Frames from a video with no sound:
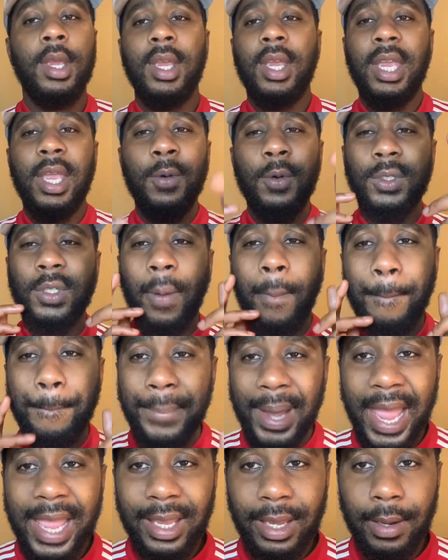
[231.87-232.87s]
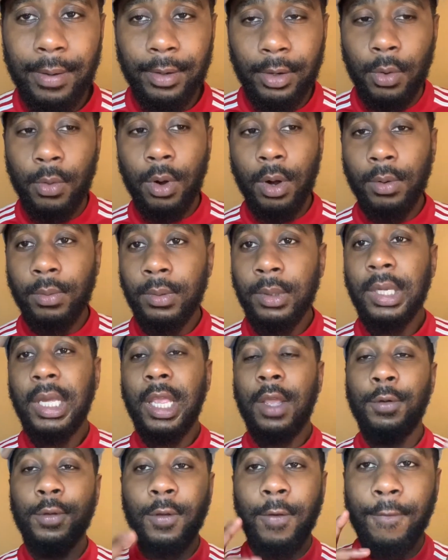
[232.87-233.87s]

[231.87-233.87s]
It was a banging goal. It was a